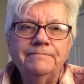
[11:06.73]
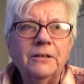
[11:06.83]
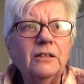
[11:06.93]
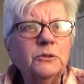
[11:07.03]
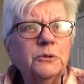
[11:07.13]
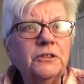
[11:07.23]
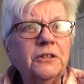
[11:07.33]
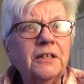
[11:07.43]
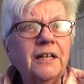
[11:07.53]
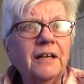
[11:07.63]
what else was
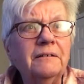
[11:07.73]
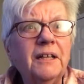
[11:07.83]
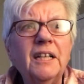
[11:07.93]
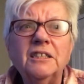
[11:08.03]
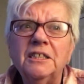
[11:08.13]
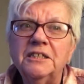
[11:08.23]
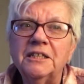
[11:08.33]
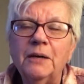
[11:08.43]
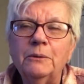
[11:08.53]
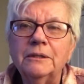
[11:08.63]
there today? And then Denise
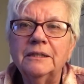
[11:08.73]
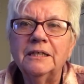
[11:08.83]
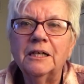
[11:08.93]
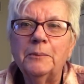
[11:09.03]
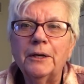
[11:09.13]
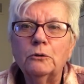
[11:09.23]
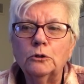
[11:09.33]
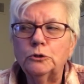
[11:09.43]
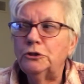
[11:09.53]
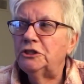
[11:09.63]
and I went and did a little bit of
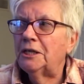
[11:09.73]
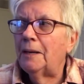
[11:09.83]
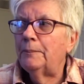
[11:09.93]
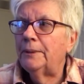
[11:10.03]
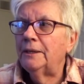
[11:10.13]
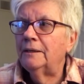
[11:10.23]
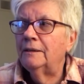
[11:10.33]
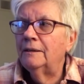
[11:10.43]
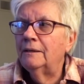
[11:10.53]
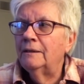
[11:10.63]
grocery shopping.
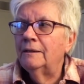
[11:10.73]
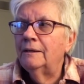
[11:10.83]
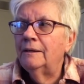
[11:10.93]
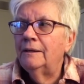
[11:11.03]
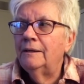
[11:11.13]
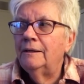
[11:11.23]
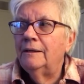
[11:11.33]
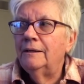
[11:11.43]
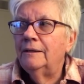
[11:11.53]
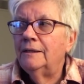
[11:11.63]

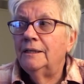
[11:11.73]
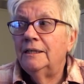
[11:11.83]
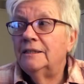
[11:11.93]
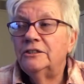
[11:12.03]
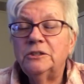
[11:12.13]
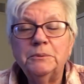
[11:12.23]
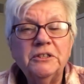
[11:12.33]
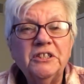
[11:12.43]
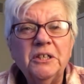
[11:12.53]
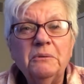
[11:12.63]
And I've just been
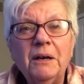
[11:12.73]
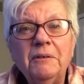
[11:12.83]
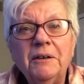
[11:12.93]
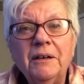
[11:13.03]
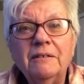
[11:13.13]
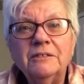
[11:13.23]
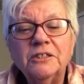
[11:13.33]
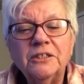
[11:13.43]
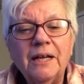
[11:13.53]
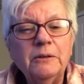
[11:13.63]
sitting around here now,
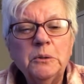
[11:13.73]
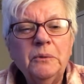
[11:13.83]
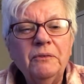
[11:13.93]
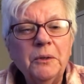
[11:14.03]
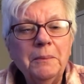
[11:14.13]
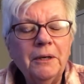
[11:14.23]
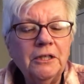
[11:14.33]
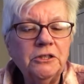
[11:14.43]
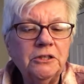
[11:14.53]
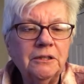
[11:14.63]
just not doing very
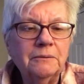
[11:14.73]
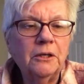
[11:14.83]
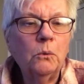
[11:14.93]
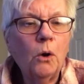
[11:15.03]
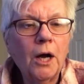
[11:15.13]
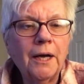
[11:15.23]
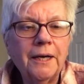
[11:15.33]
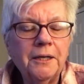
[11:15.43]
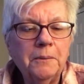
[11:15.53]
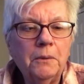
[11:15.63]
much. I'm gonna walk
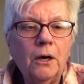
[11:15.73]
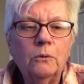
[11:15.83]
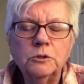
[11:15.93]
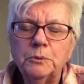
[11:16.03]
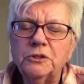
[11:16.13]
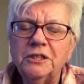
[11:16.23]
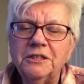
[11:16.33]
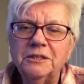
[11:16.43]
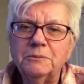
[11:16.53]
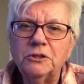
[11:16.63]
again tomorrow. We're supposed to
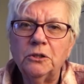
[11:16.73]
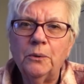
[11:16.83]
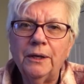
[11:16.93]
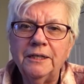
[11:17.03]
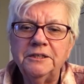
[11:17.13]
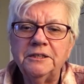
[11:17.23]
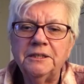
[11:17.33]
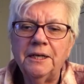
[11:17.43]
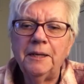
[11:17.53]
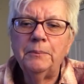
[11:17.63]
get some snow and ice
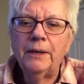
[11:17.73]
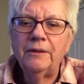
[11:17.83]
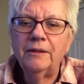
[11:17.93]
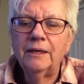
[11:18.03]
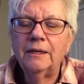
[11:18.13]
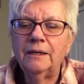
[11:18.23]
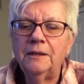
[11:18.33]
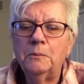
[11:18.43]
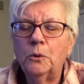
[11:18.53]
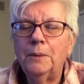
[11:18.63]
tonight, but I think
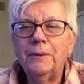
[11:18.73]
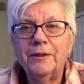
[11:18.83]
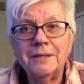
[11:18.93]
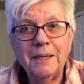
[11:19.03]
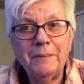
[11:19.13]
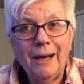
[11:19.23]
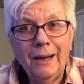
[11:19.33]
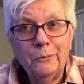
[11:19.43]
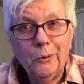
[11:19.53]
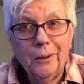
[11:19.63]
in the morning, by the time
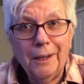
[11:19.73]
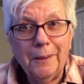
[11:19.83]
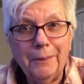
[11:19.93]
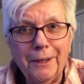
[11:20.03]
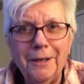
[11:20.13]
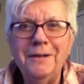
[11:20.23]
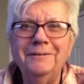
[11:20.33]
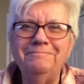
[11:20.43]
I roll out of bed,